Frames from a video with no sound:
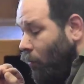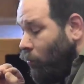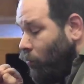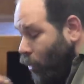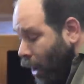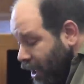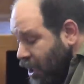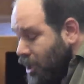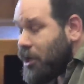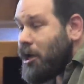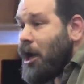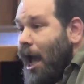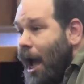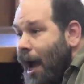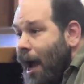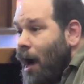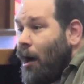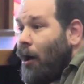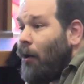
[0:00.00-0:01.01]
right
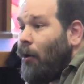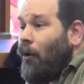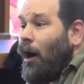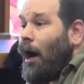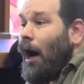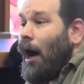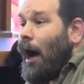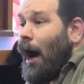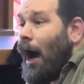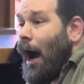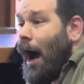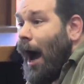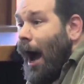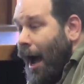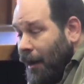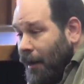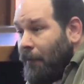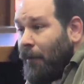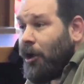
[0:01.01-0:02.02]
now,
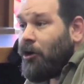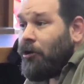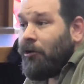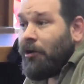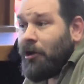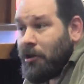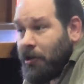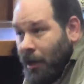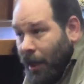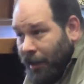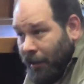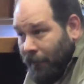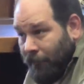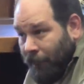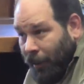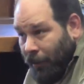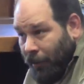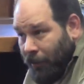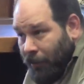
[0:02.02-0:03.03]
I'm under
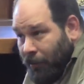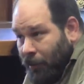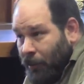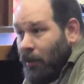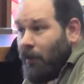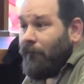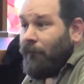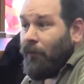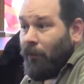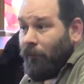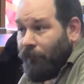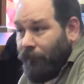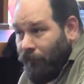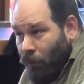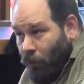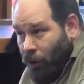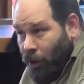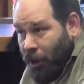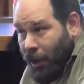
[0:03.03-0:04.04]
indictment for
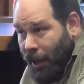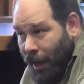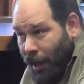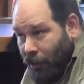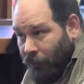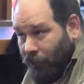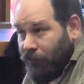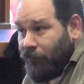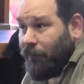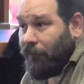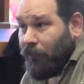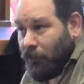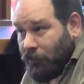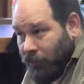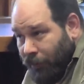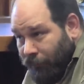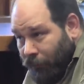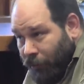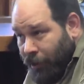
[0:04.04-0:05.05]
four counts of
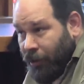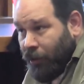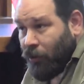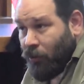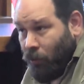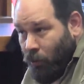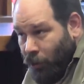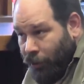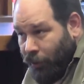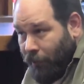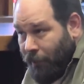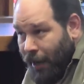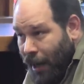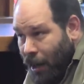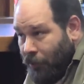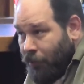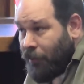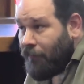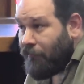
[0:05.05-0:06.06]
delivering a quarter
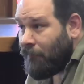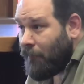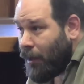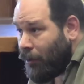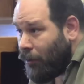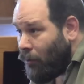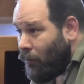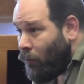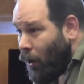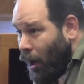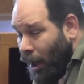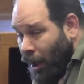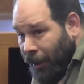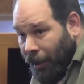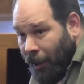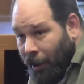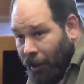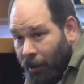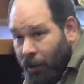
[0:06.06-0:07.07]
pound of
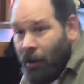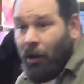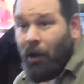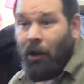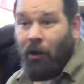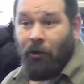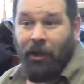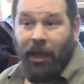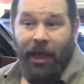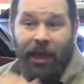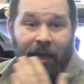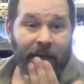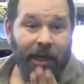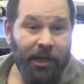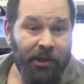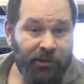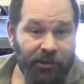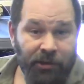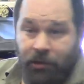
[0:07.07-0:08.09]
marijuana, okay,
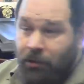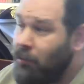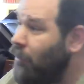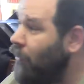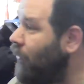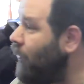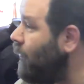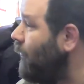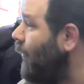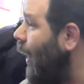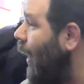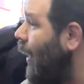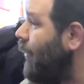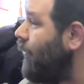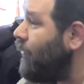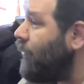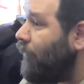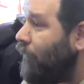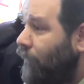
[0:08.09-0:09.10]
each the
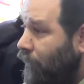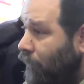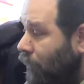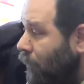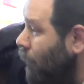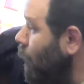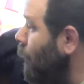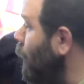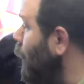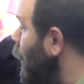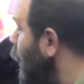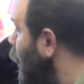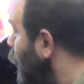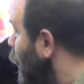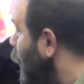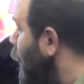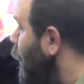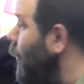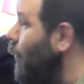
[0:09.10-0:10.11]
size of,
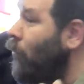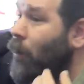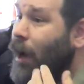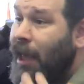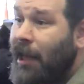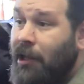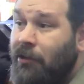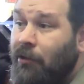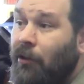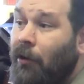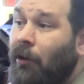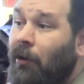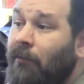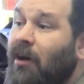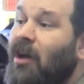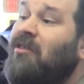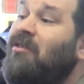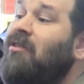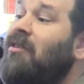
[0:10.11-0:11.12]
or the weight
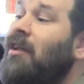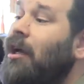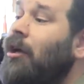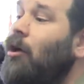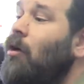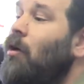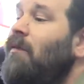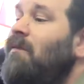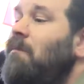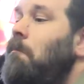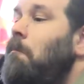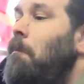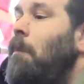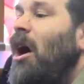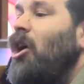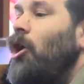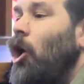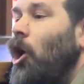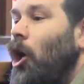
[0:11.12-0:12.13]
of a stick of
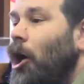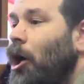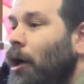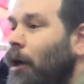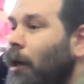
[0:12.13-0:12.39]
butter.